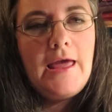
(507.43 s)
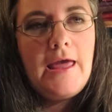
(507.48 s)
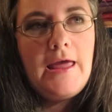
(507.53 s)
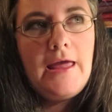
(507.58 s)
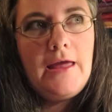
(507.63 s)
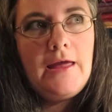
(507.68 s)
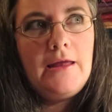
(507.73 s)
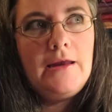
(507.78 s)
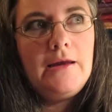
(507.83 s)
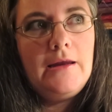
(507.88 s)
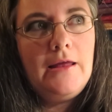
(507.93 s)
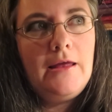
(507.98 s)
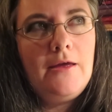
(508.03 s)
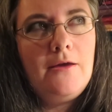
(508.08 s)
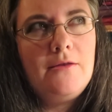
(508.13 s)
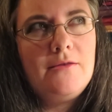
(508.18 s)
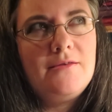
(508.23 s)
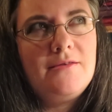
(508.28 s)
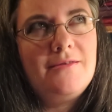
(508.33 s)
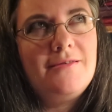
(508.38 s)
and
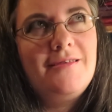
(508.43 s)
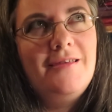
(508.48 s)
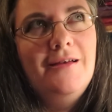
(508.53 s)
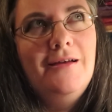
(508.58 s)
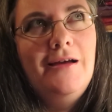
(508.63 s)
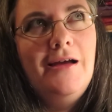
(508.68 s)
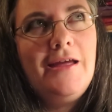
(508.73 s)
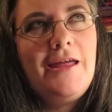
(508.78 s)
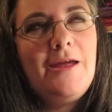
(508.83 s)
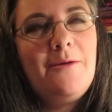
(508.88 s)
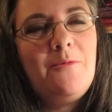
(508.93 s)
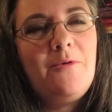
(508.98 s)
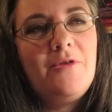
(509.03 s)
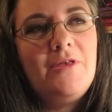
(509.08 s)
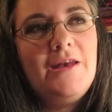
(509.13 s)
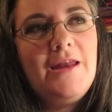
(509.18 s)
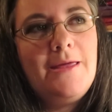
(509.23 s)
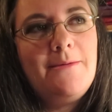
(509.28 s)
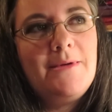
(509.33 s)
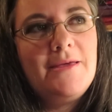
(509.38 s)
it's can't
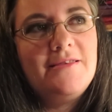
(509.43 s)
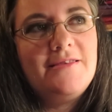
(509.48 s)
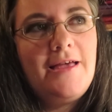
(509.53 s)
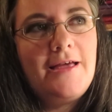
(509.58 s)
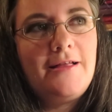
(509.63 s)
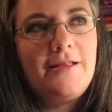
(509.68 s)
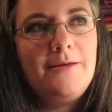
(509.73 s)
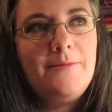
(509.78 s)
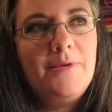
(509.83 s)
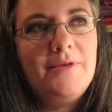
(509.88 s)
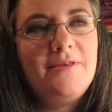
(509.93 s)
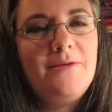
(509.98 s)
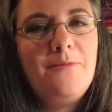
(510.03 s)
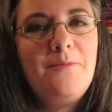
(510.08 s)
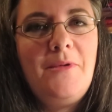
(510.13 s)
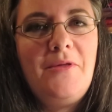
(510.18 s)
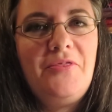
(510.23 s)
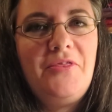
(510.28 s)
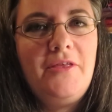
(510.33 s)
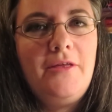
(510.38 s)
remember the name exactly, but
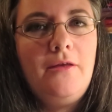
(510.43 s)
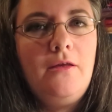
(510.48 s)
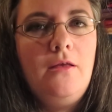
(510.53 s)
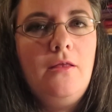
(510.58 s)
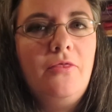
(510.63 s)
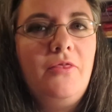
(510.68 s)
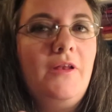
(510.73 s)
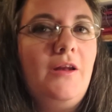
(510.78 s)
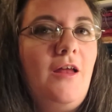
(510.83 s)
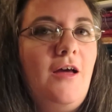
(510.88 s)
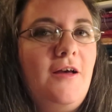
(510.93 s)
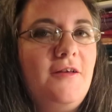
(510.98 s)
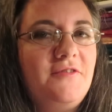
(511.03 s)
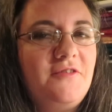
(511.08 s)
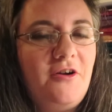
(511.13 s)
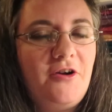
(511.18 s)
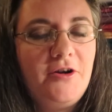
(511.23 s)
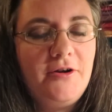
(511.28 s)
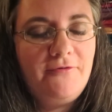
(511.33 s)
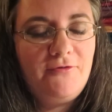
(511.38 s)
something about the, the
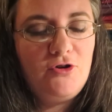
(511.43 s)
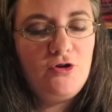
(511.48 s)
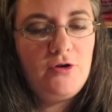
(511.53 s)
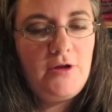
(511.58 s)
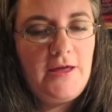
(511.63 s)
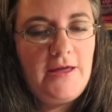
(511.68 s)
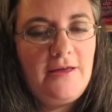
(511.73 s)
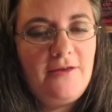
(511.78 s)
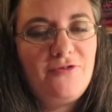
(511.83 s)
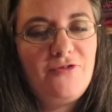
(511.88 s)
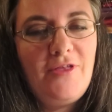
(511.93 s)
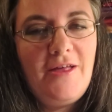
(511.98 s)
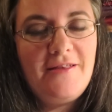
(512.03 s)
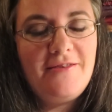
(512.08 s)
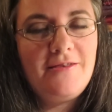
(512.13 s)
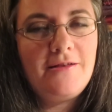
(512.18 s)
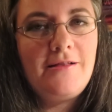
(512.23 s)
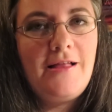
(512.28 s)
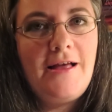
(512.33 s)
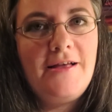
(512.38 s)
lost art of cooking. So
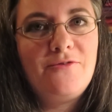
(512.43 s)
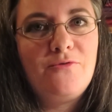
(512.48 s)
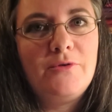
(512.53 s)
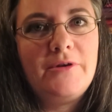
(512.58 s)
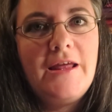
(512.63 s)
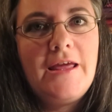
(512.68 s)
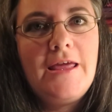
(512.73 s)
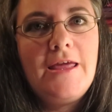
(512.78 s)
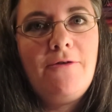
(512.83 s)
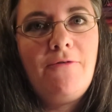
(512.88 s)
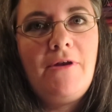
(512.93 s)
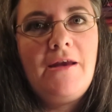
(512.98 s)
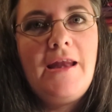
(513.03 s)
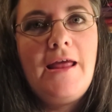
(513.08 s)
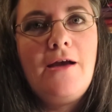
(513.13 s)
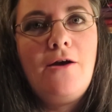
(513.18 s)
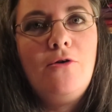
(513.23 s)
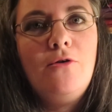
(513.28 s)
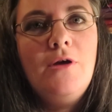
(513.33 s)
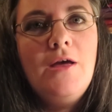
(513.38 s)
that's the class we're taking right
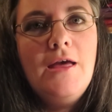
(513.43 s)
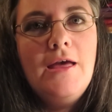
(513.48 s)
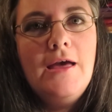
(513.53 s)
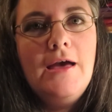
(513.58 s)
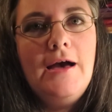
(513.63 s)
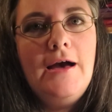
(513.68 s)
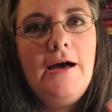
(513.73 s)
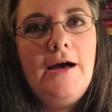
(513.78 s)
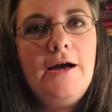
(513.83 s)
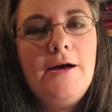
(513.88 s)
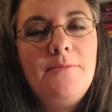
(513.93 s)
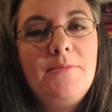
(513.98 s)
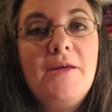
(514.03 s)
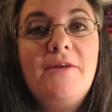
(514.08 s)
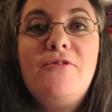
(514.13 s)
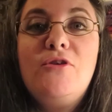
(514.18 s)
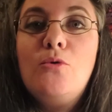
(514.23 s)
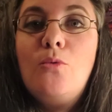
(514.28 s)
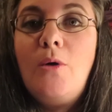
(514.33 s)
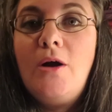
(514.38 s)
now. Um,
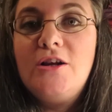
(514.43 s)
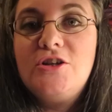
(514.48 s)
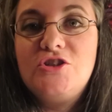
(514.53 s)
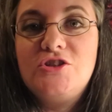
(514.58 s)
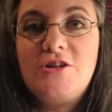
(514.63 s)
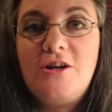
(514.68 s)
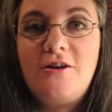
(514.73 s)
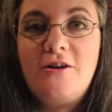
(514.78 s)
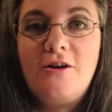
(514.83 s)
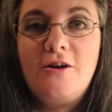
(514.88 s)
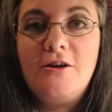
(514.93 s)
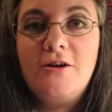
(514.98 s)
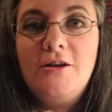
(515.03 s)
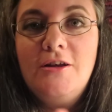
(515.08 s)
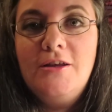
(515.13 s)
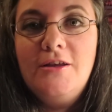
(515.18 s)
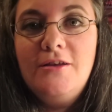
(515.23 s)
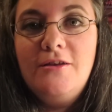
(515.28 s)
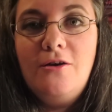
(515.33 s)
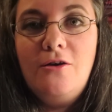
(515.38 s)
if you watched our
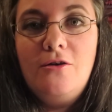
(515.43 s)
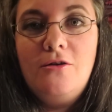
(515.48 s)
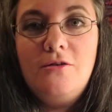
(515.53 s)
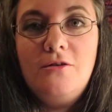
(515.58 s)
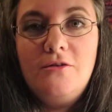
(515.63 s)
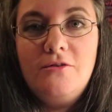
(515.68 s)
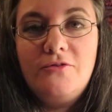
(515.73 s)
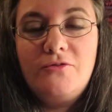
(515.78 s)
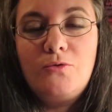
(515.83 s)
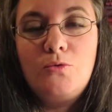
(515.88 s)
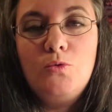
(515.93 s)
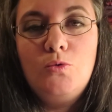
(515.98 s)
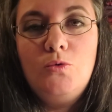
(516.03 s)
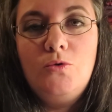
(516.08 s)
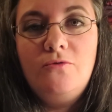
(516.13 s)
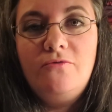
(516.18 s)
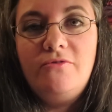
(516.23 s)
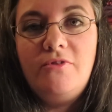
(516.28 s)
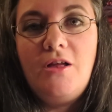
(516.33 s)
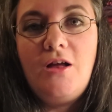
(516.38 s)

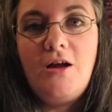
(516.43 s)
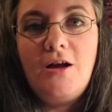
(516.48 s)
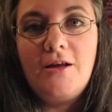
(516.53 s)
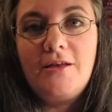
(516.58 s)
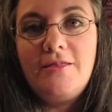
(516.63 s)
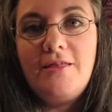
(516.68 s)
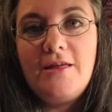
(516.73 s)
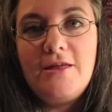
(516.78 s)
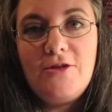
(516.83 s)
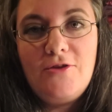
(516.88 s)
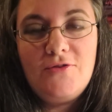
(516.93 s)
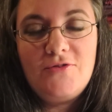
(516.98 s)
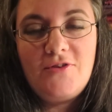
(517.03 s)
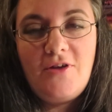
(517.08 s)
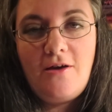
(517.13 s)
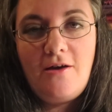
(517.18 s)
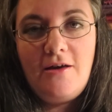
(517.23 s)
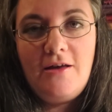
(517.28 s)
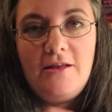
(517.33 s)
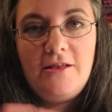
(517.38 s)
school vlog thing, you
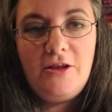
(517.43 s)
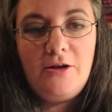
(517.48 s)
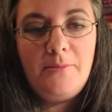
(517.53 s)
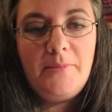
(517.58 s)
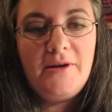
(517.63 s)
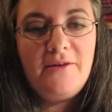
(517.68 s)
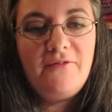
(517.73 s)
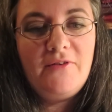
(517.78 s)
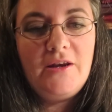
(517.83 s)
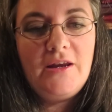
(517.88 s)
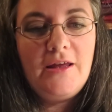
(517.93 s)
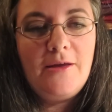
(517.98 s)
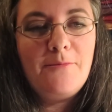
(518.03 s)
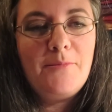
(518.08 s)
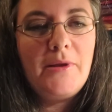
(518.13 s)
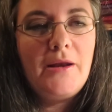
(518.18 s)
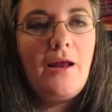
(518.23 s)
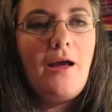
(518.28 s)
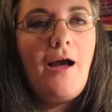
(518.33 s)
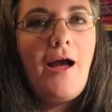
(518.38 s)
saw a little bit of it,
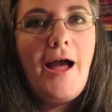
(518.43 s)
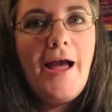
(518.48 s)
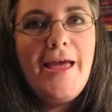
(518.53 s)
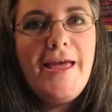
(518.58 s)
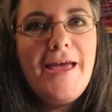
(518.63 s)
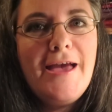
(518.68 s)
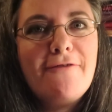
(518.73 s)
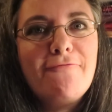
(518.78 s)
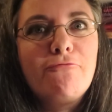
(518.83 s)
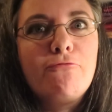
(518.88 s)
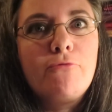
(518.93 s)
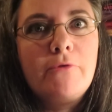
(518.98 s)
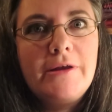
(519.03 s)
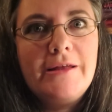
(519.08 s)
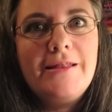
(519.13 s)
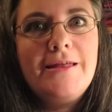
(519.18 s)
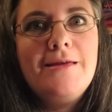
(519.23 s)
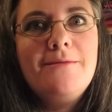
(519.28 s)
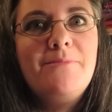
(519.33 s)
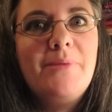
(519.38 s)
but I have
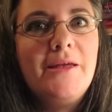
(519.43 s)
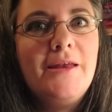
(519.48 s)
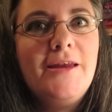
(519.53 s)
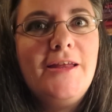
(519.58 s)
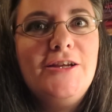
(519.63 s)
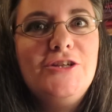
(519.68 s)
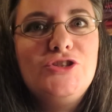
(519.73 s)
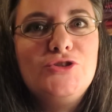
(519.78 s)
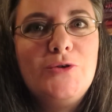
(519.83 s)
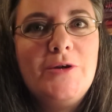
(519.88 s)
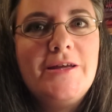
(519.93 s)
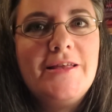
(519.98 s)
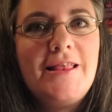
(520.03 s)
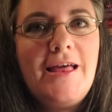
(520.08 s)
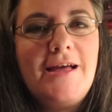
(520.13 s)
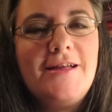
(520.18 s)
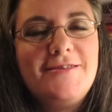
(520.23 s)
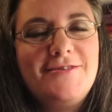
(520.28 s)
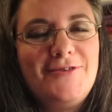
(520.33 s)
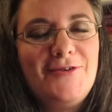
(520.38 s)
really been enjoying
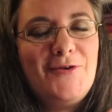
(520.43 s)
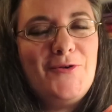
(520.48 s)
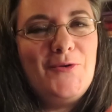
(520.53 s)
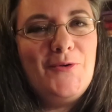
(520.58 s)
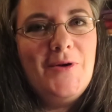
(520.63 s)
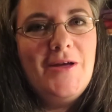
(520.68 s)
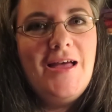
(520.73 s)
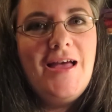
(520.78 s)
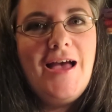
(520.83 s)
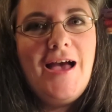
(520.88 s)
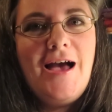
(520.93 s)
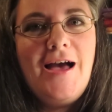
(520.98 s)
that. So